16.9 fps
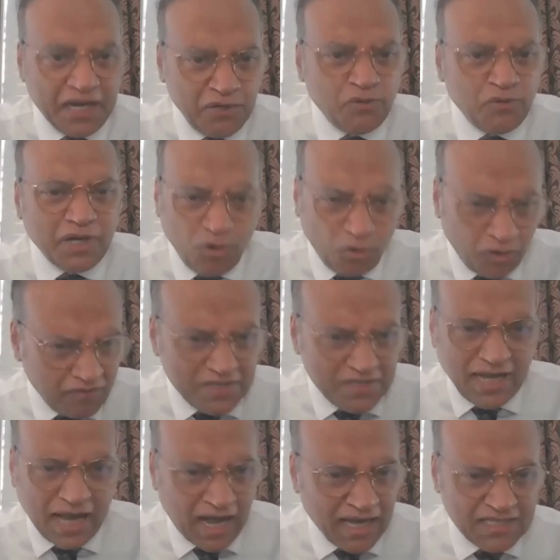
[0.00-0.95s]
And you can
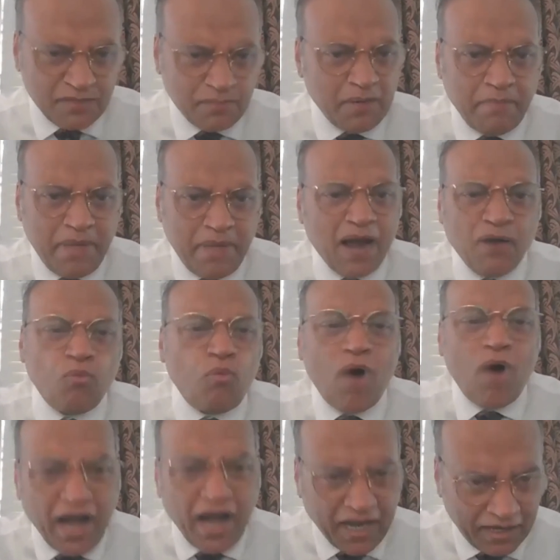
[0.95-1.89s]
always ask me back
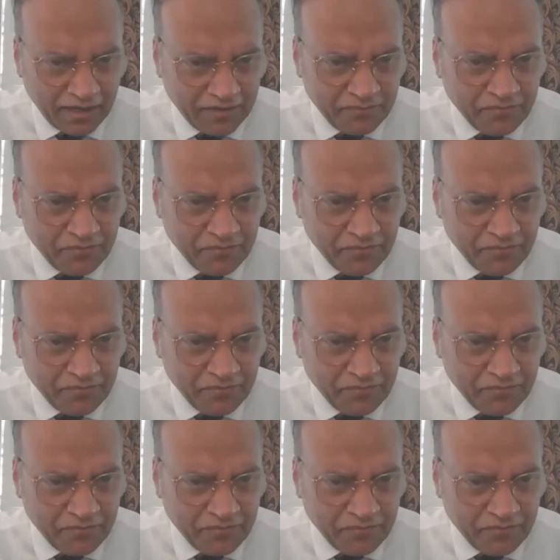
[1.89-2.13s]
why.